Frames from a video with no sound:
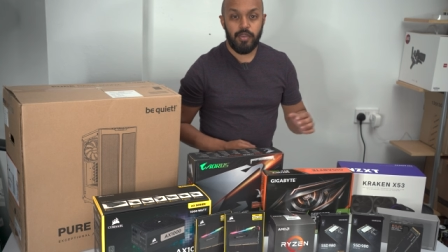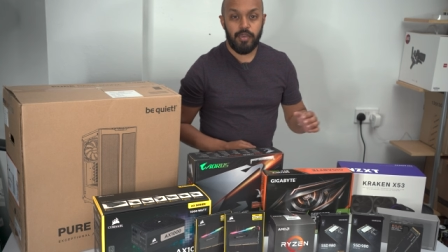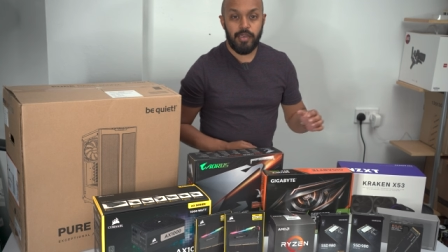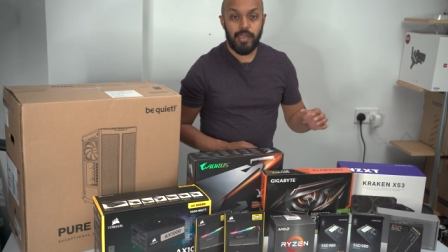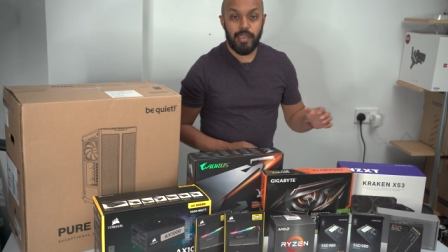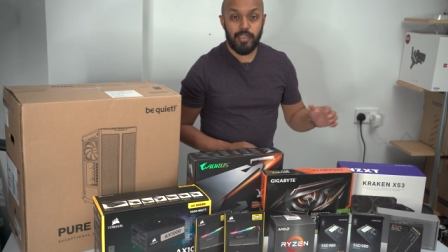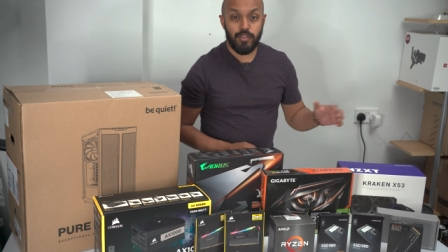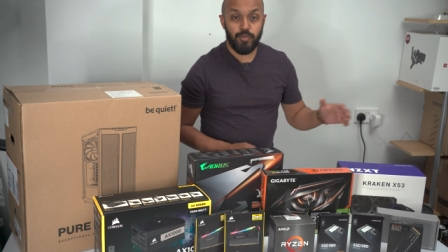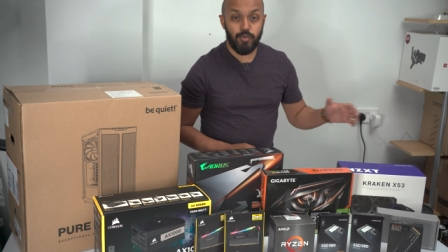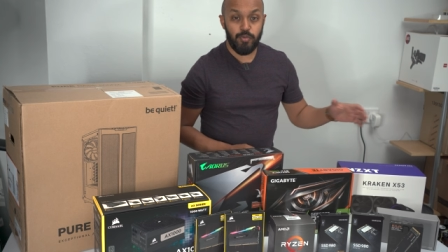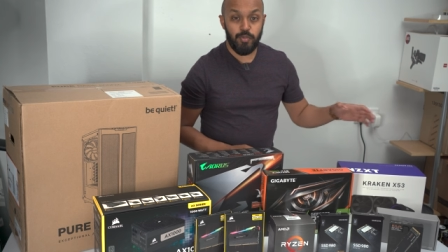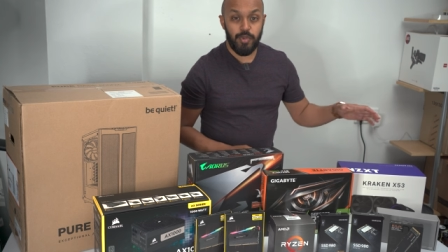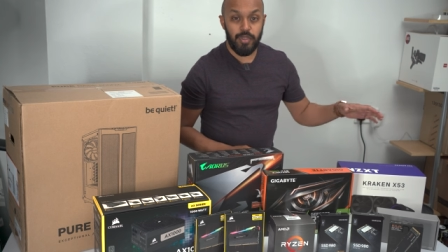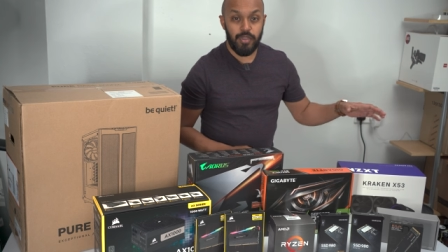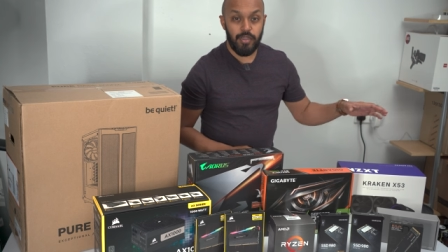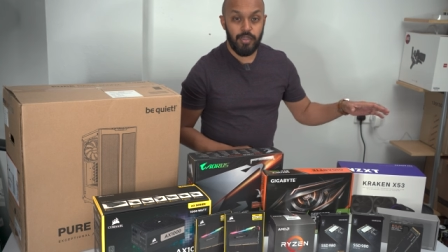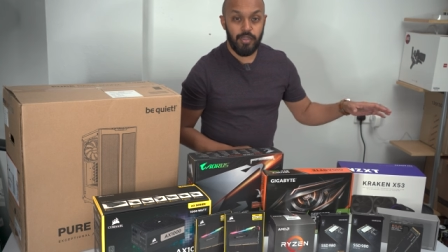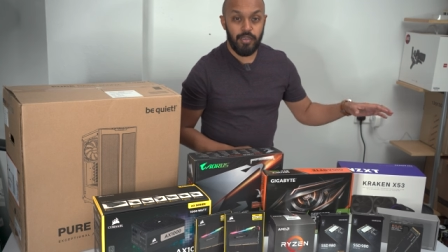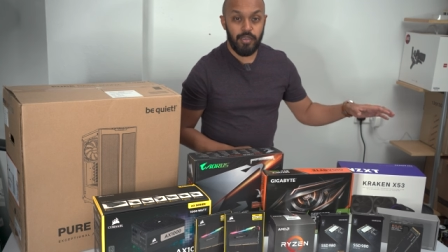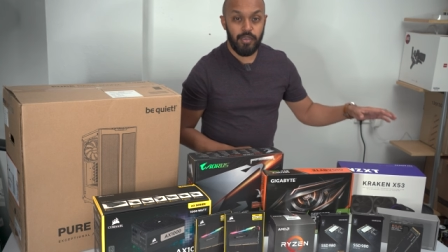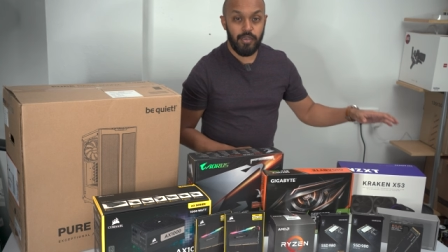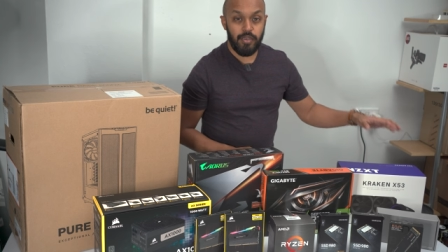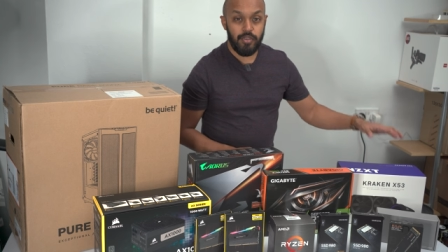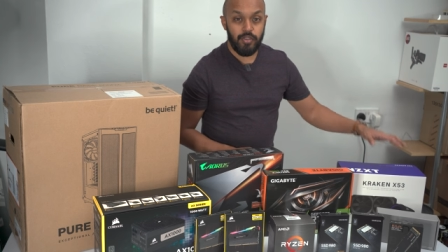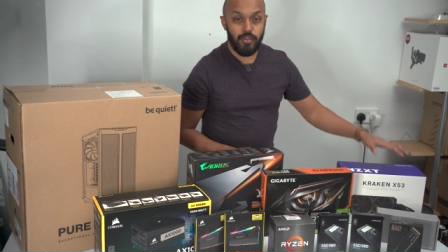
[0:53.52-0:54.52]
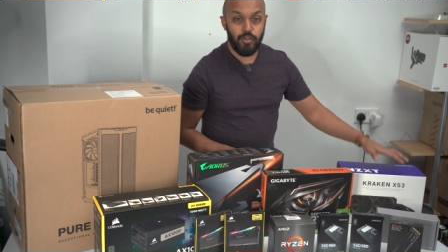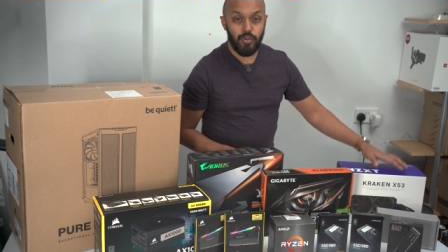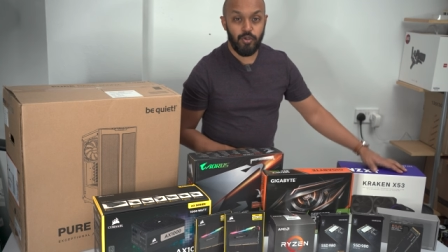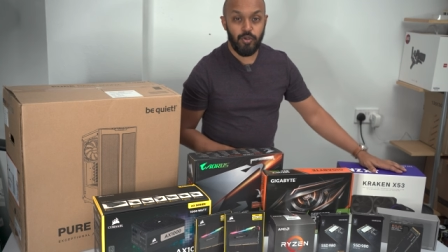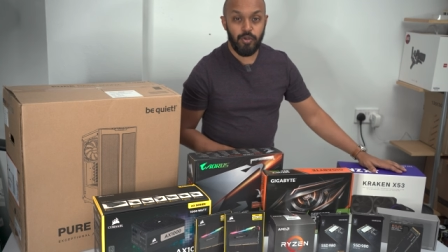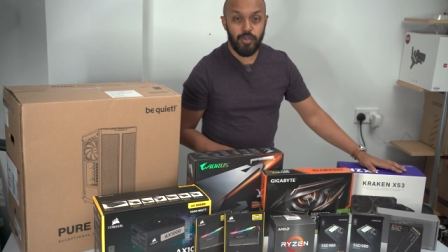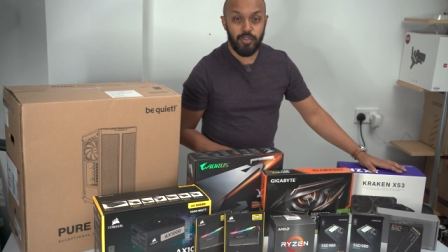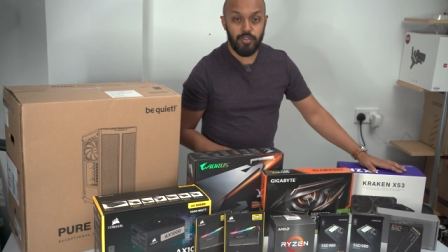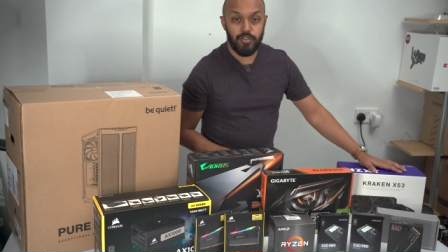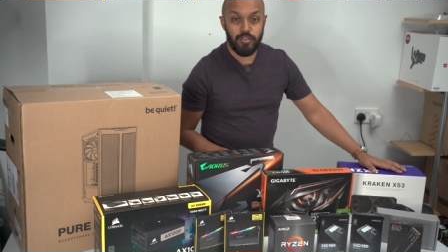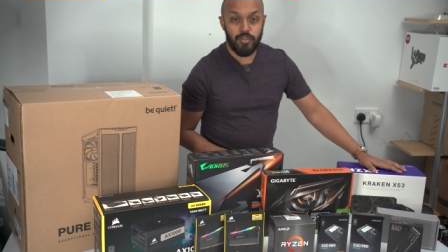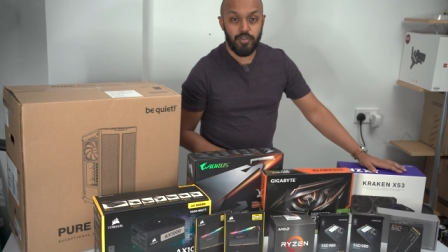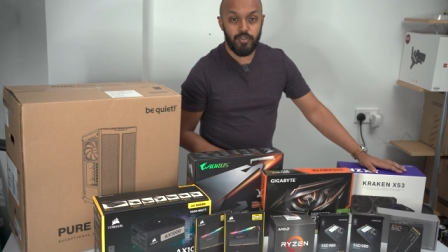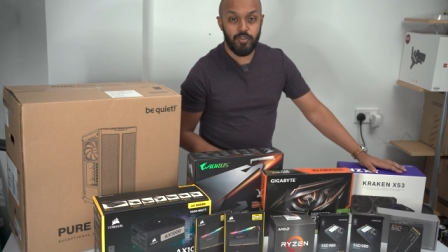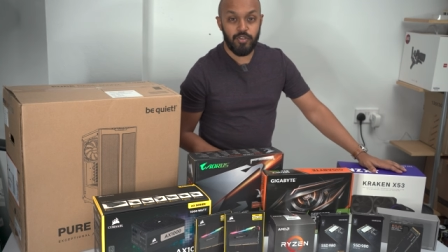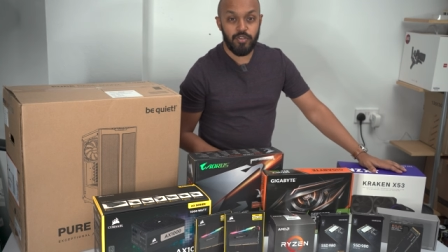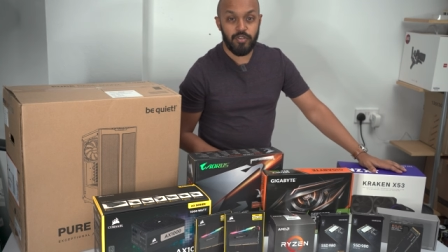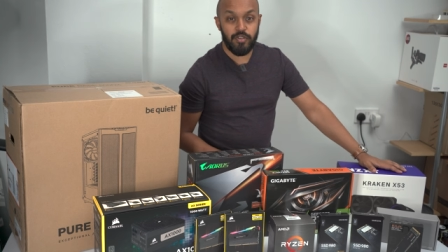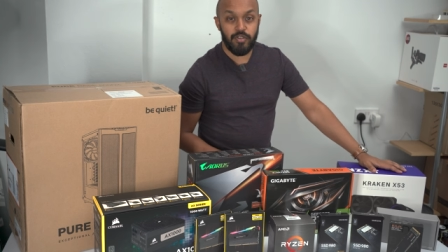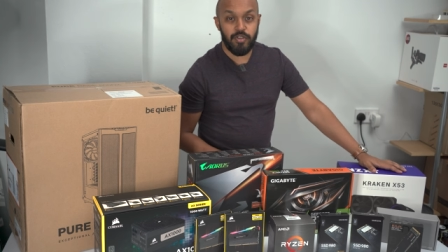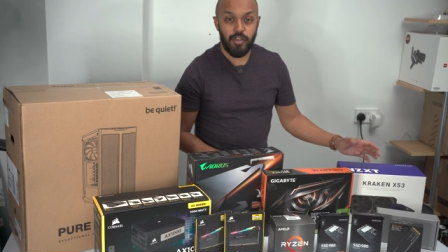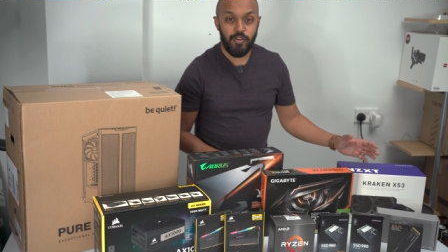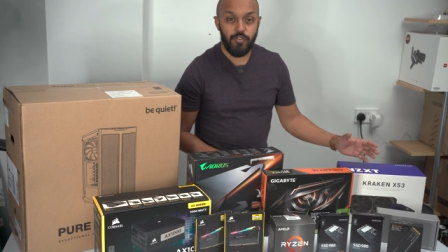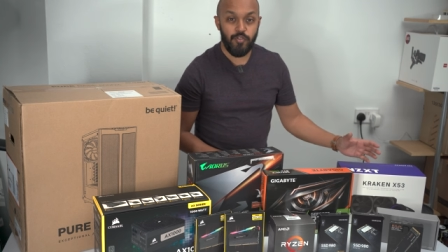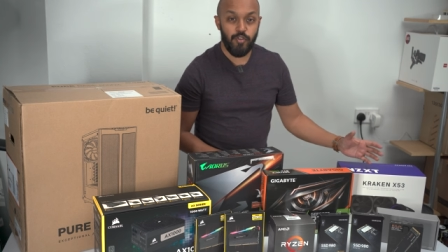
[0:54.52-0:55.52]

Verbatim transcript: Next would be the, uh, the cooling solution.